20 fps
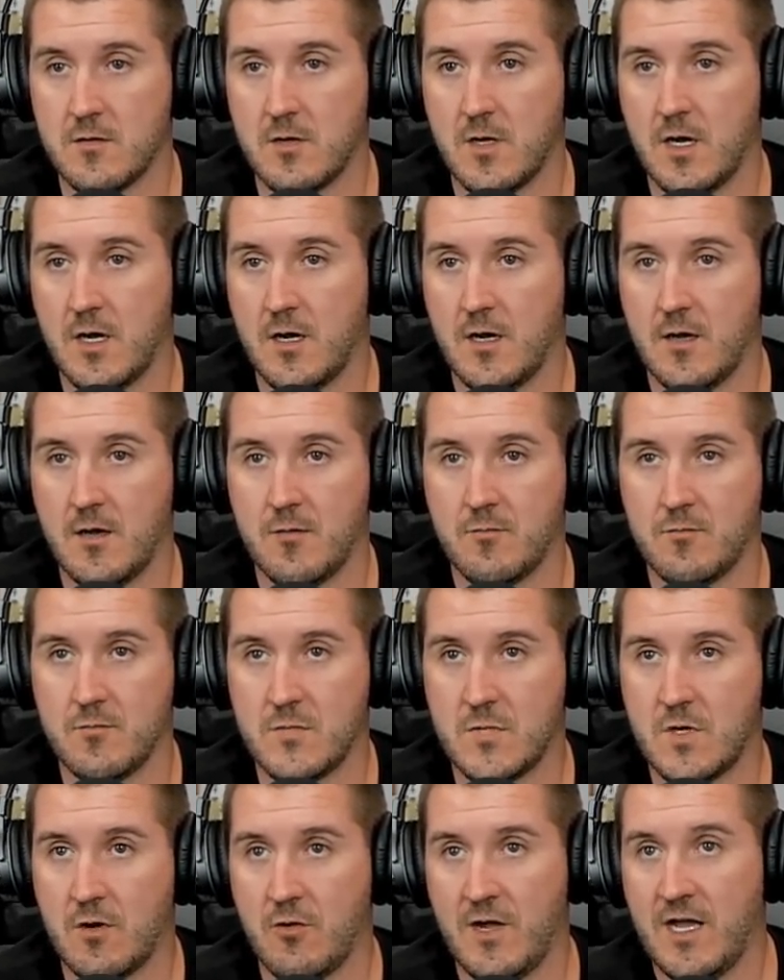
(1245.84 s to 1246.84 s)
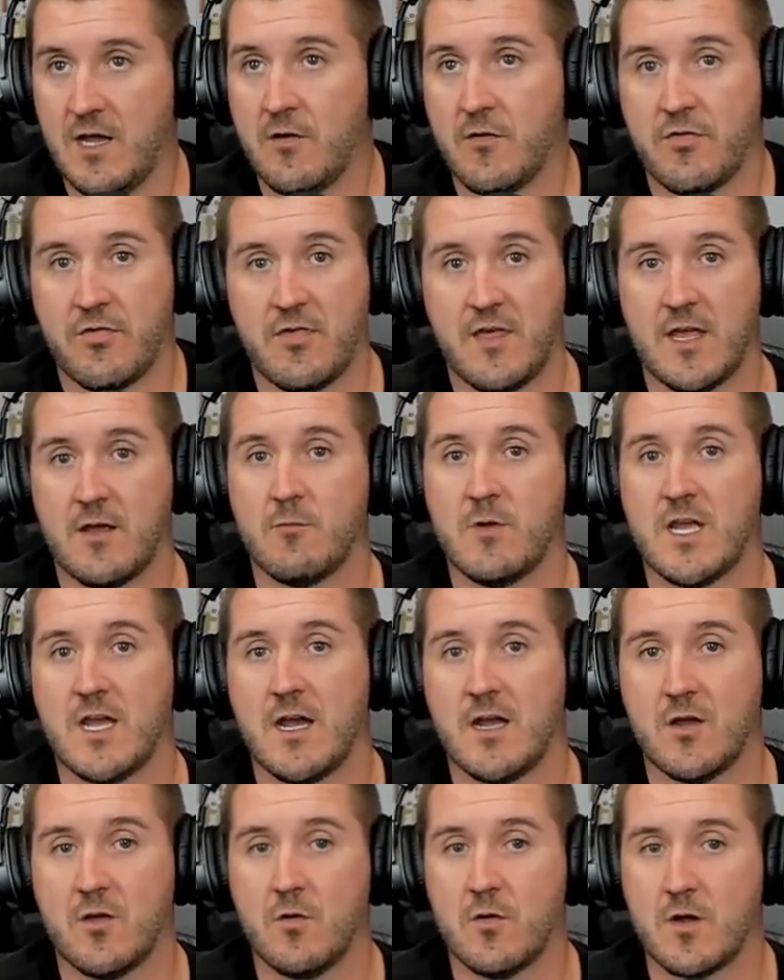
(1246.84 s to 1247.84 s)
um, you know, health thing we
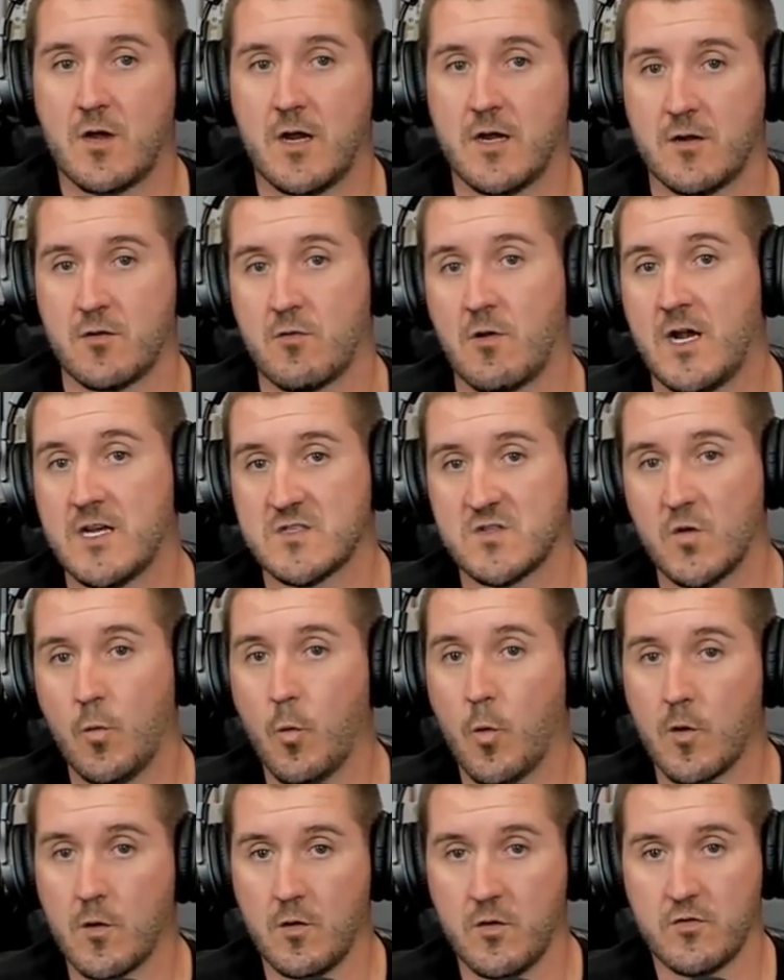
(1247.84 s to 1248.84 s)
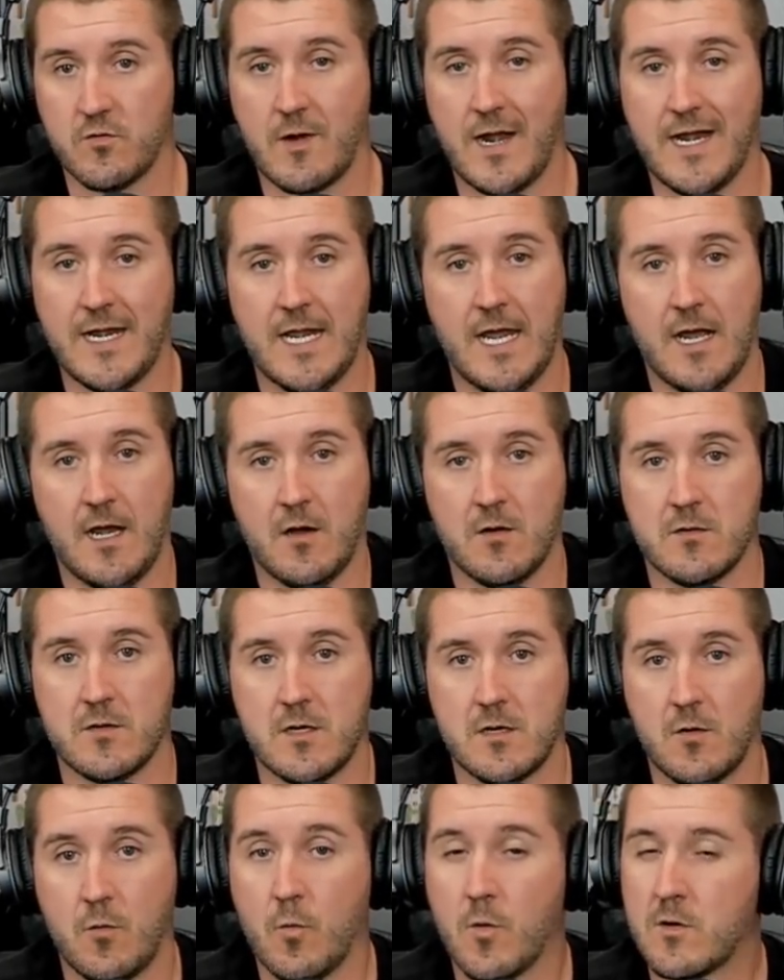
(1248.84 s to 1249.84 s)
got going on across the world right now, you
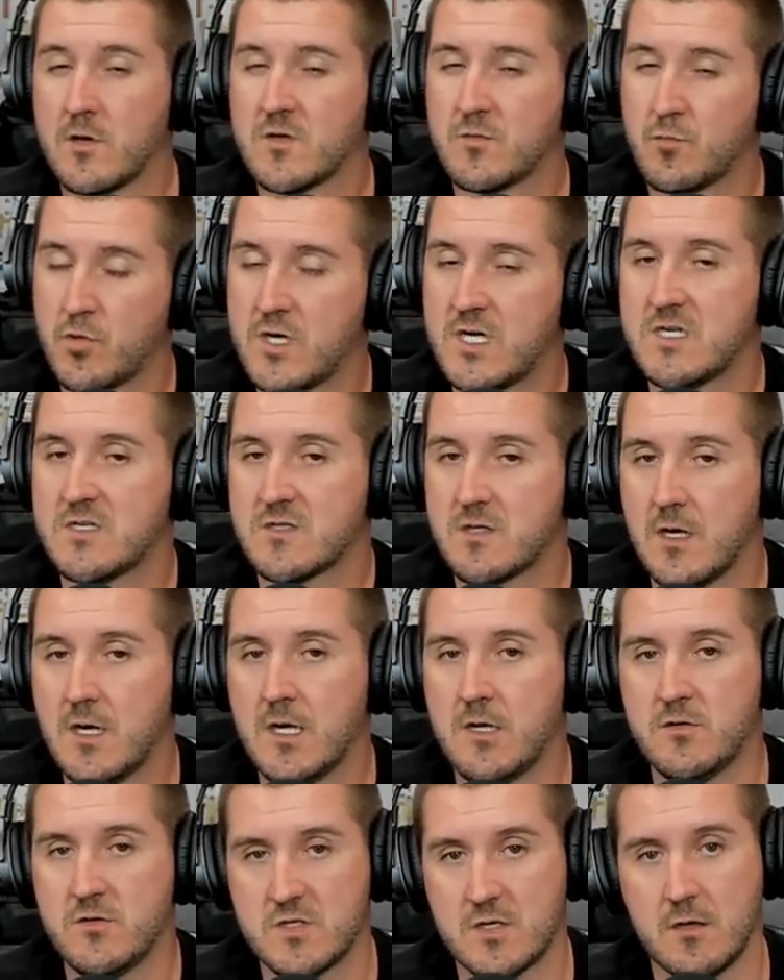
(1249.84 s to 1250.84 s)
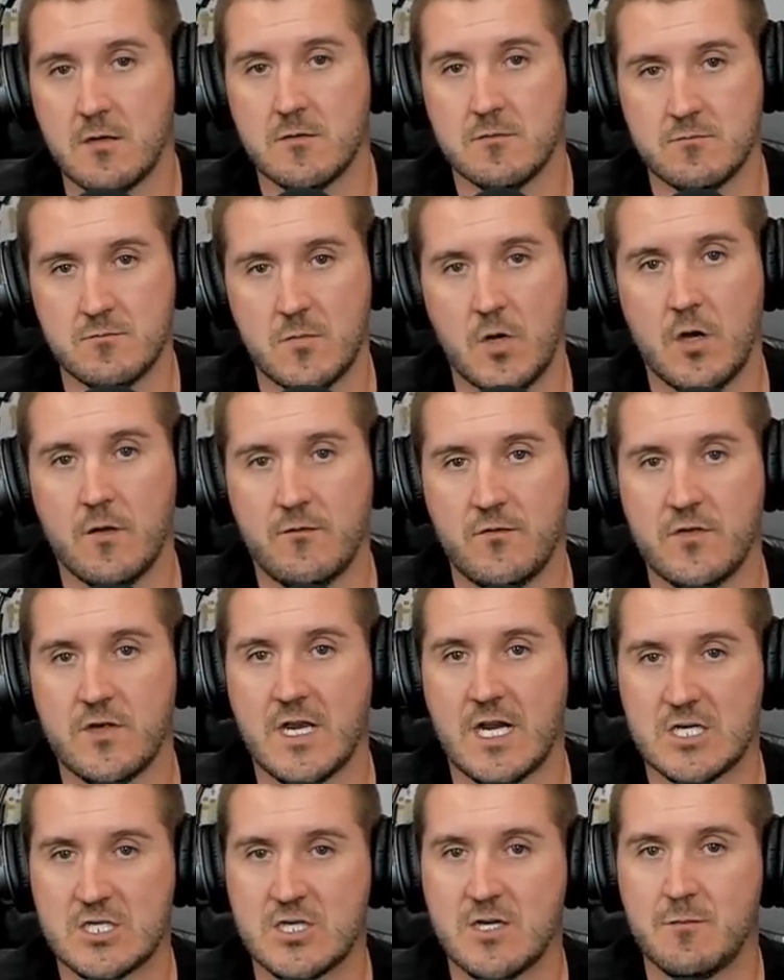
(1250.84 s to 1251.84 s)
know, works pretty slow. So
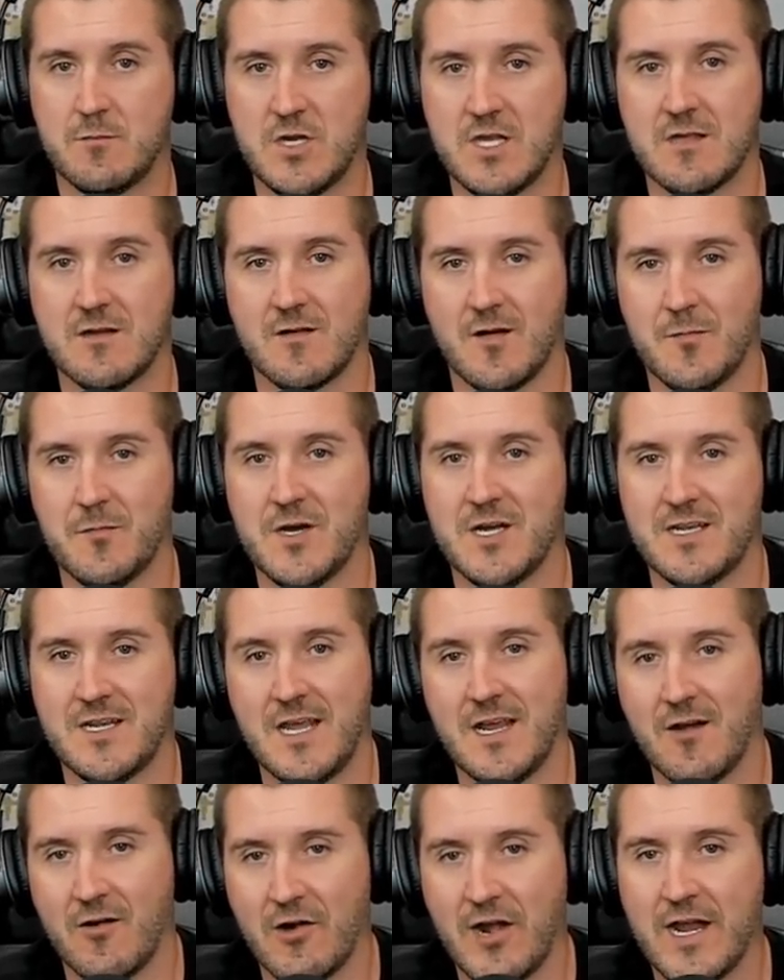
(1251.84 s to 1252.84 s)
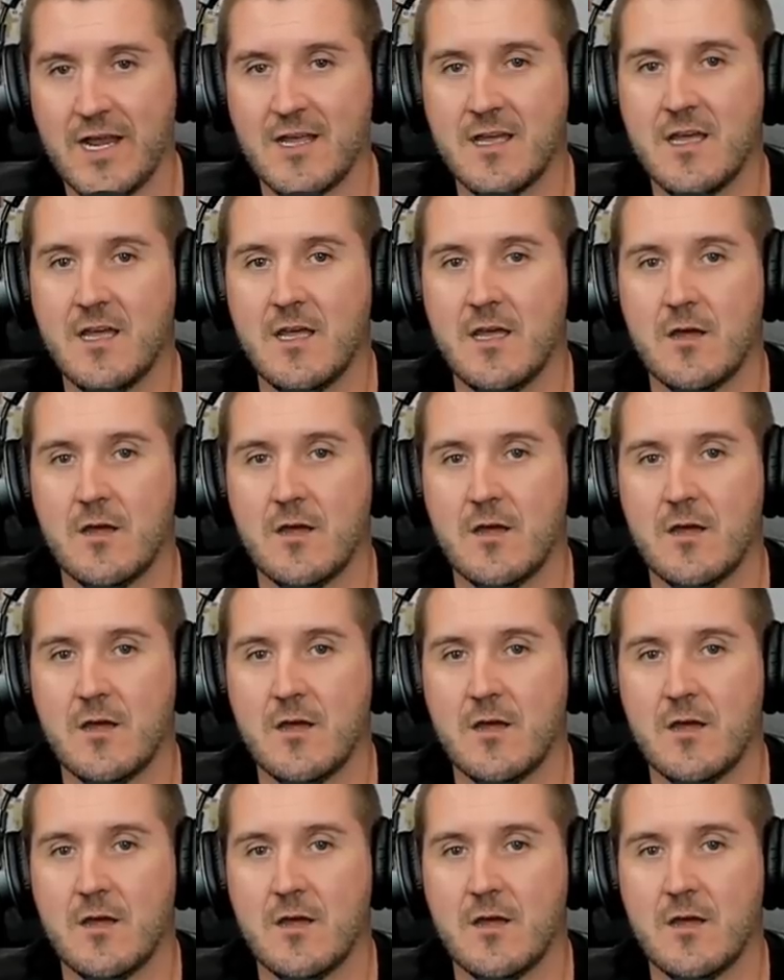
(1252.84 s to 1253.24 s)
hopefully I should be there on Monday. All right.